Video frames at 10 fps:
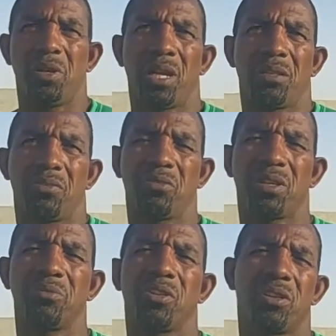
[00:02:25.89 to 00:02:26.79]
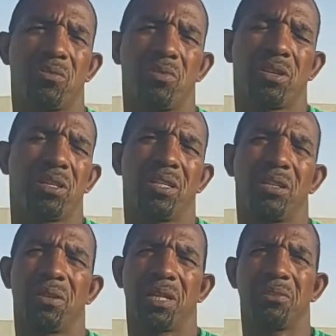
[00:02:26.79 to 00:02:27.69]
we had to do some sort of work on
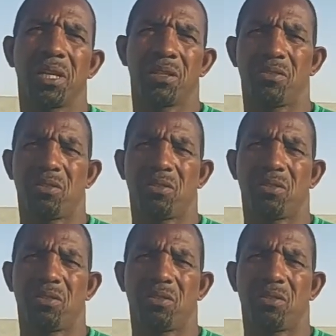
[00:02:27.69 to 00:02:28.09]
T20 cricket.